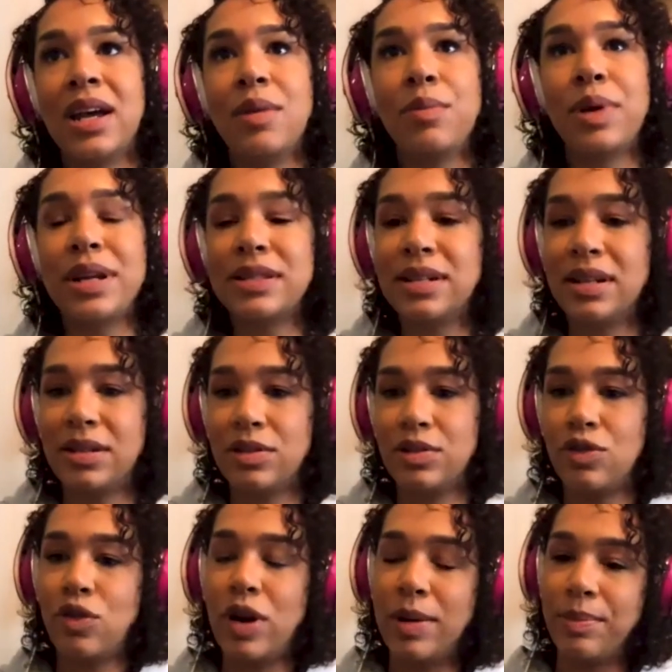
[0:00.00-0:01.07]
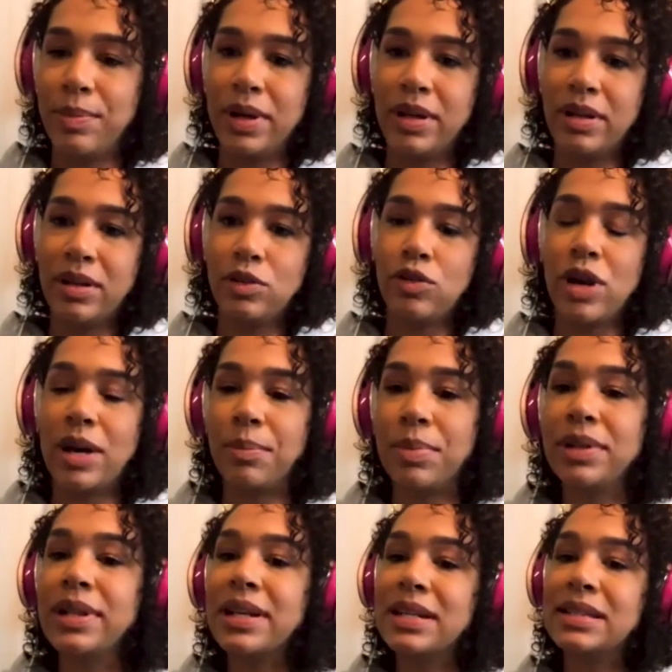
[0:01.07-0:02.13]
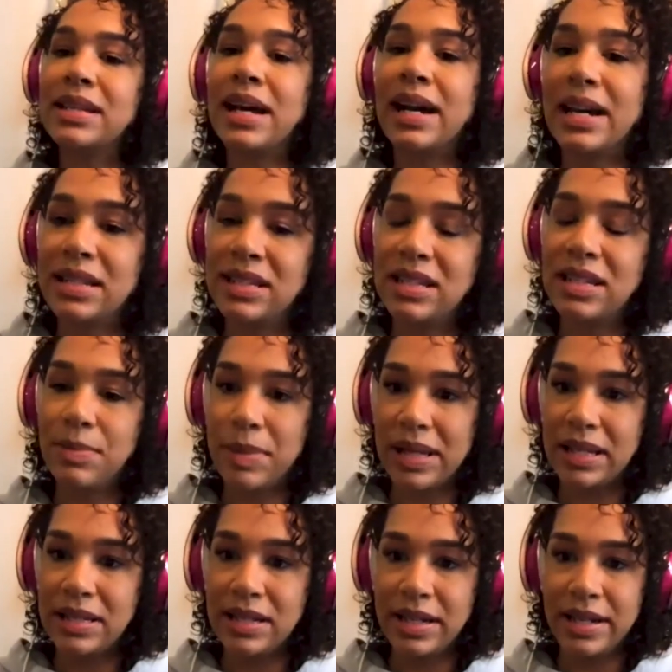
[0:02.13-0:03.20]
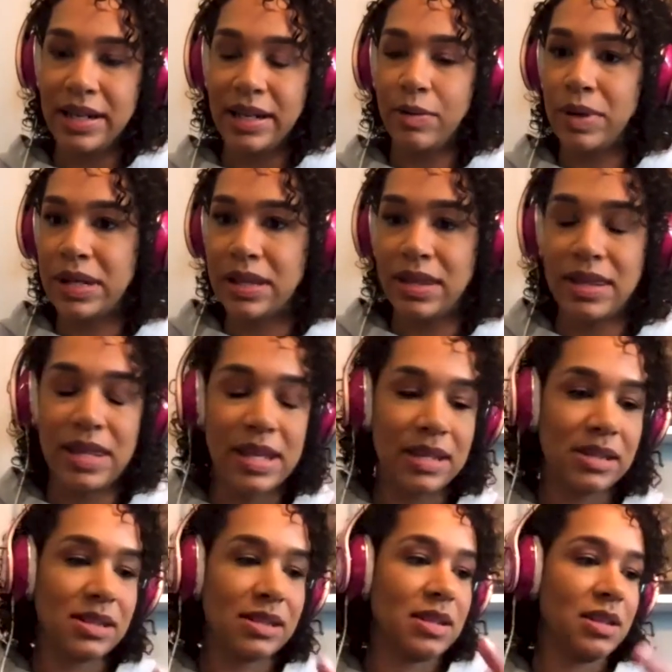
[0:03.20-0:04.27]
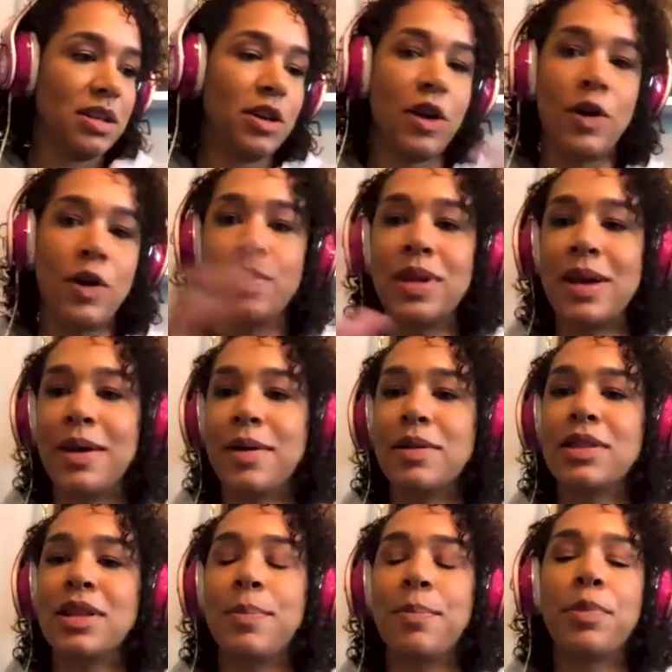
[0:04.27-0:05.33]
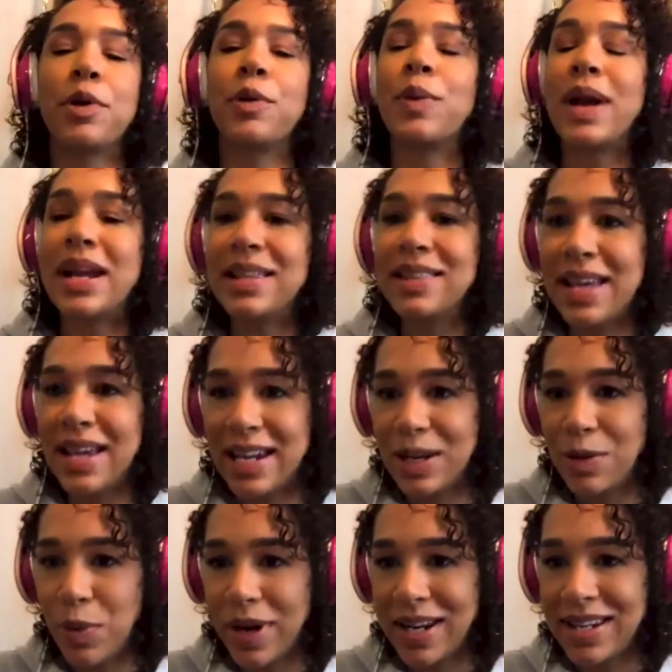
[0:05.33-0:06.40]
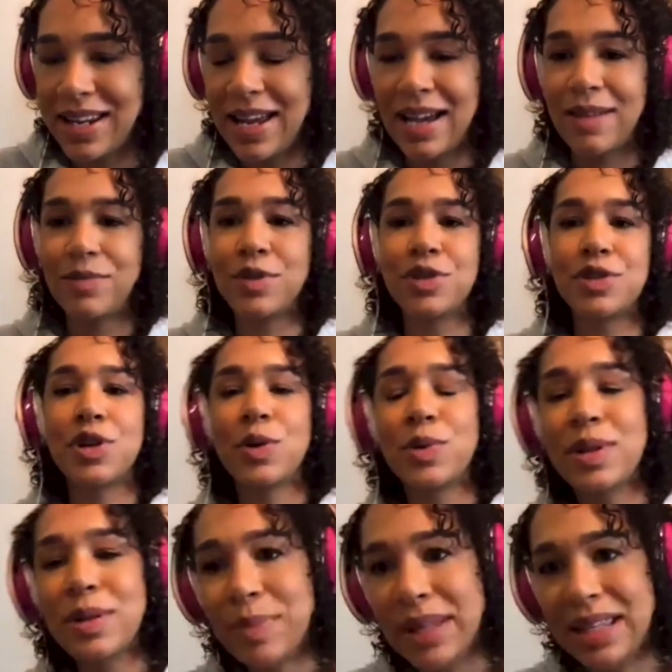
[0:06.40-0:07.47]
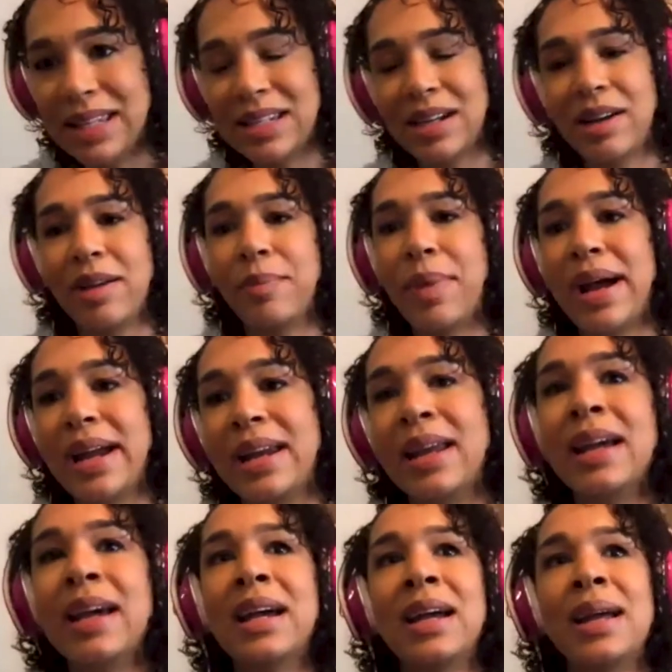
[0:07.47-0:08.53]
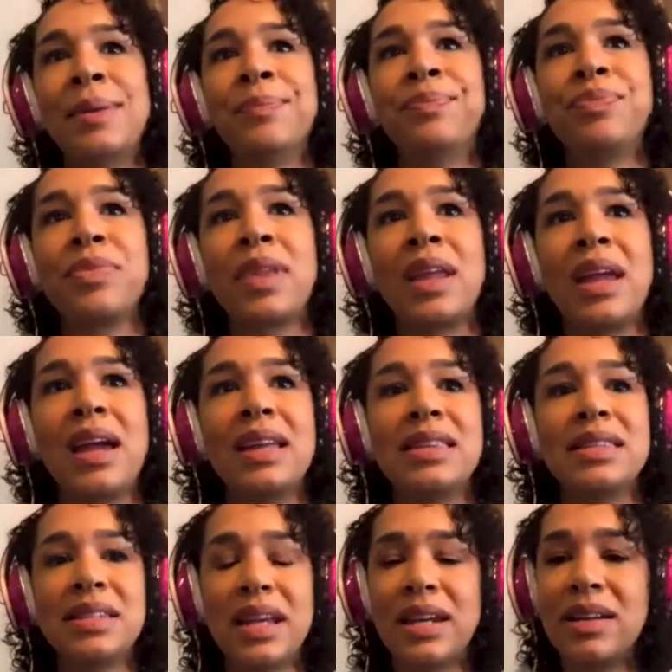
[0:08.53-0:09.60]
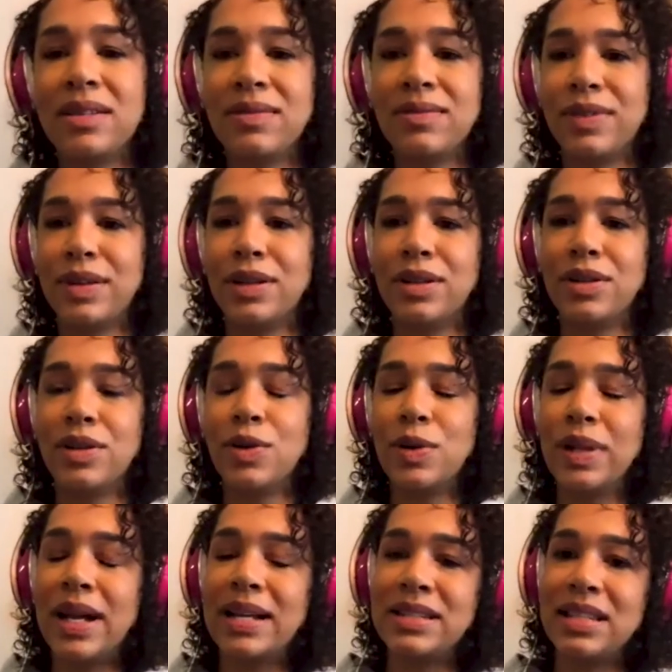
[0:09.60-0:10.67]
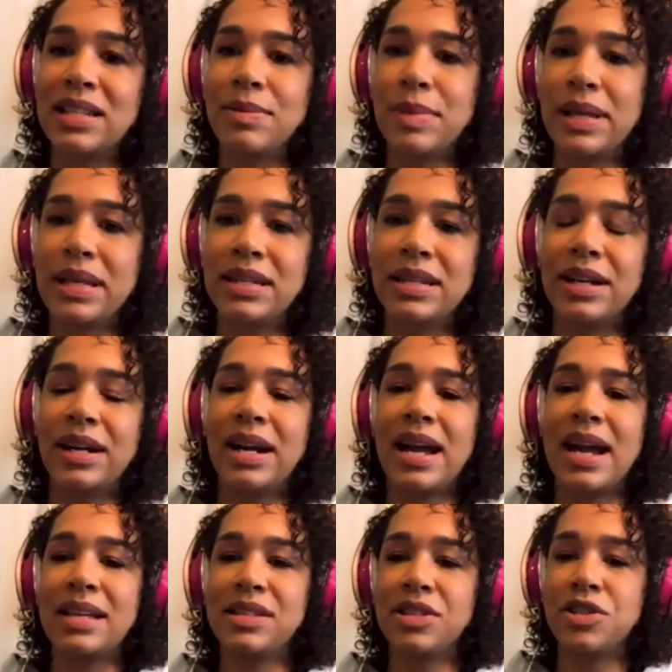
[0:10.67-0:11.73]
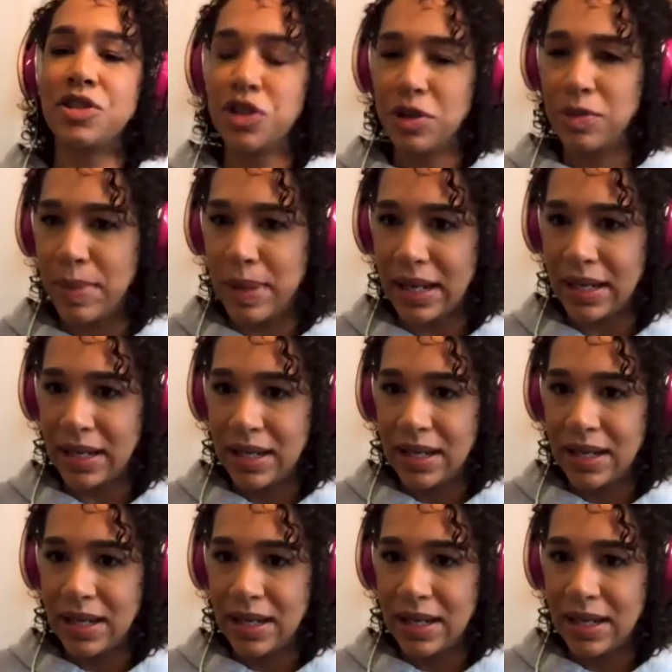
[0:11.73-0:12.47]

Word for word: President Trump try and politicize the military with this, you know, the the parade that he wanted to have to show the military might instead of utilizing the military as it should be.